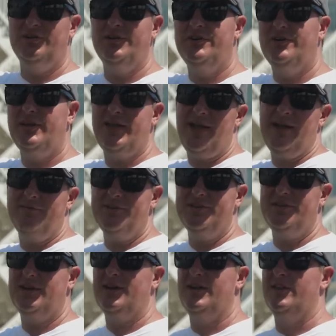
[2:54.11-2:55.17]
literally
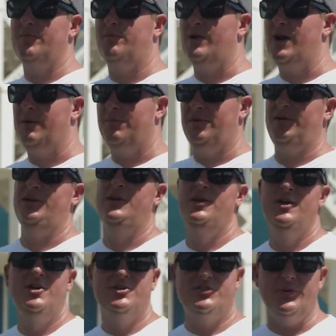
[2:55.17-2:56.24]
everything on the property.
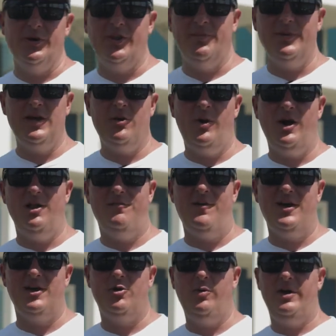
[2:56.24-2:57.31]
So one of the big
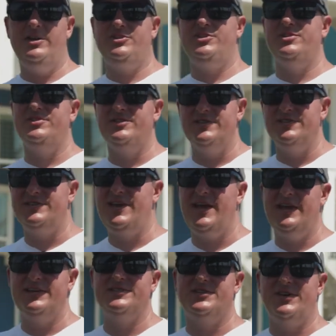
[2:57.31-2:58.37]
qualifying questions is,
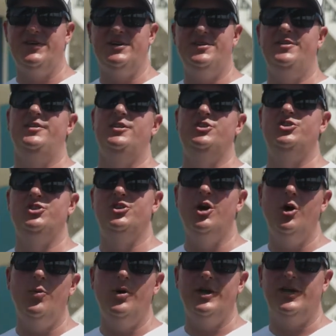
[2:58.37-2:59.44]
hey, is there anything that you
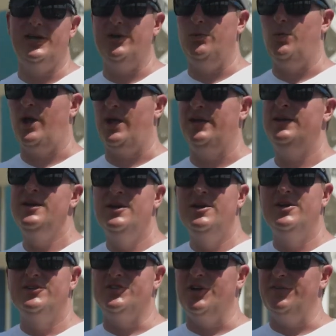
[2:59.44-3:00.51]
don't wanna get wet?
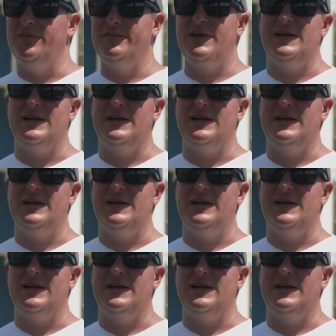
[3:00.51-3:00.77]
So if you've